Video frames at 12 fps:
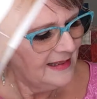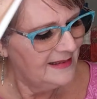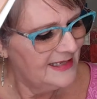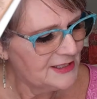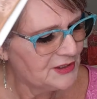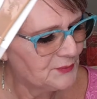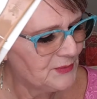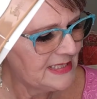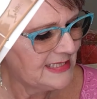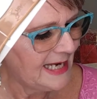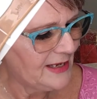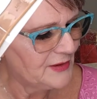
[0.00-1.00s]
This
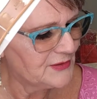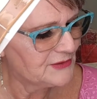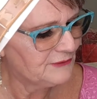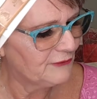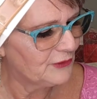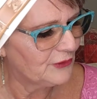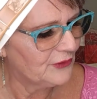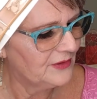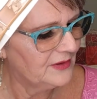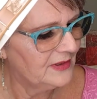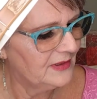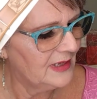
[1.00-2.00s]
retails for
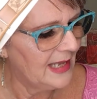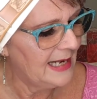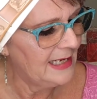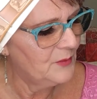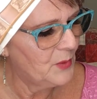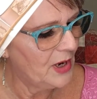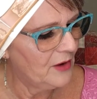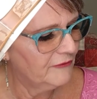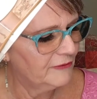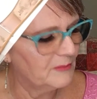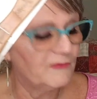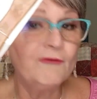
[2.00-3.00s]
anywhere
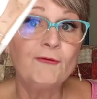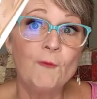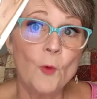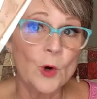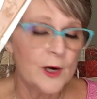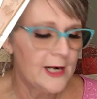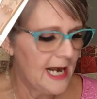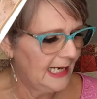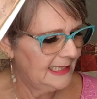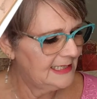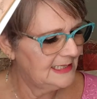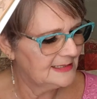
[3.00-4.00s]
from
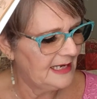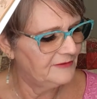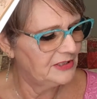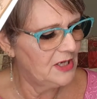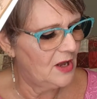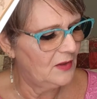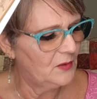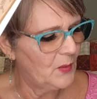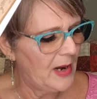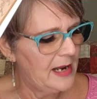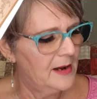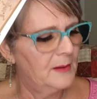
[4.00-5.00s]
$4.97 all the
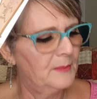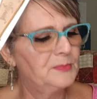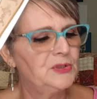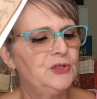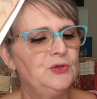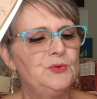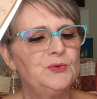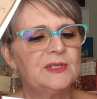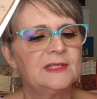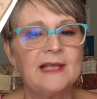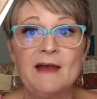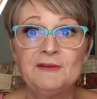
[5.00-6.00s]
way up to
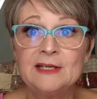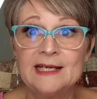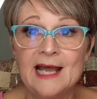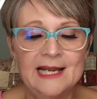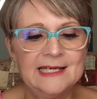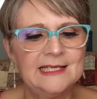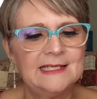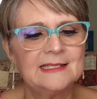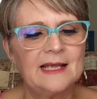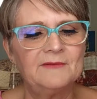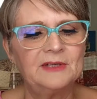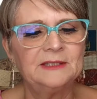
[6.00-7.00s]

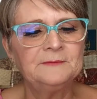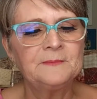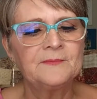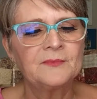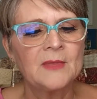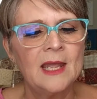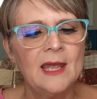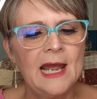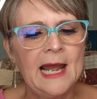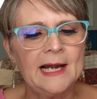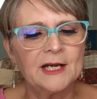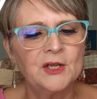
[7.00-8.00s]
$7.97.
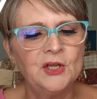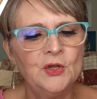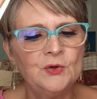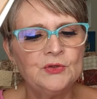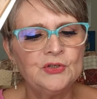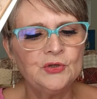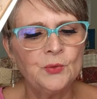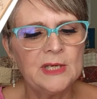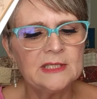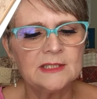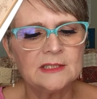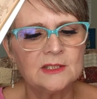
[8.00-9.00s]
Add a cute
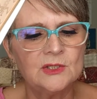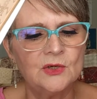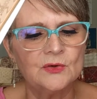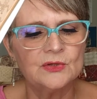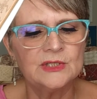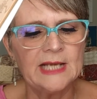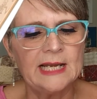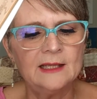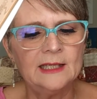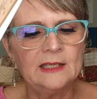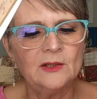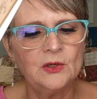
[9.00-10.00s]
twist to your
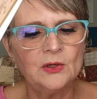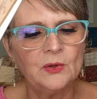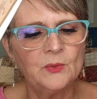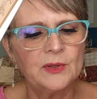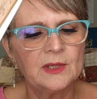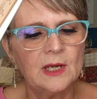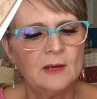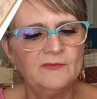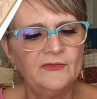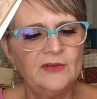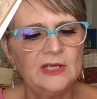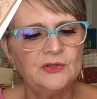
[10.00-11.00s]
daily look with
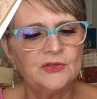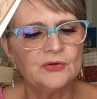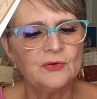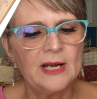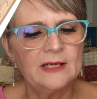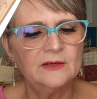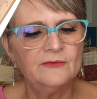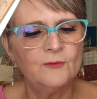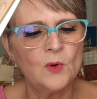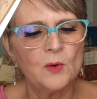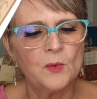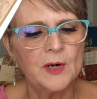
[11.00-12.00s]
comfy,
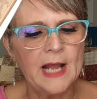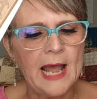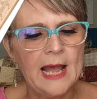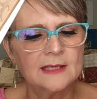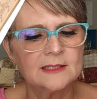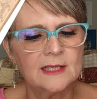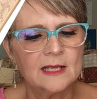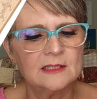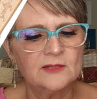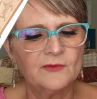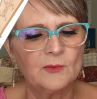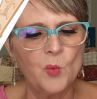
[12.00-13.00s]
trend-forward
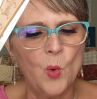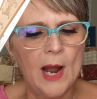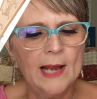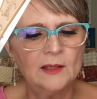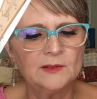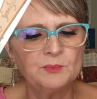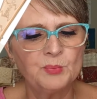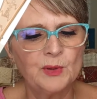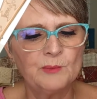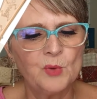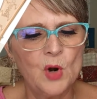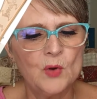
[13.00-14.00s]
accents from Wild
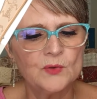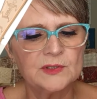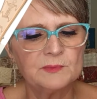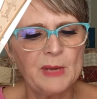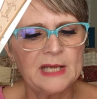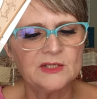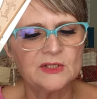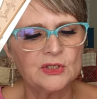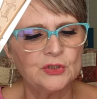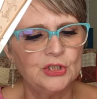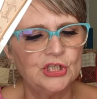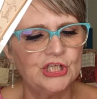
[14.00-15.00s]
Primrose by
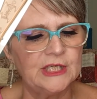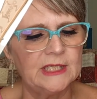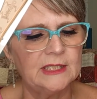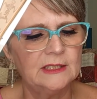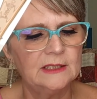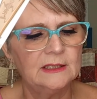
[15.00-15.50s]
Scunci.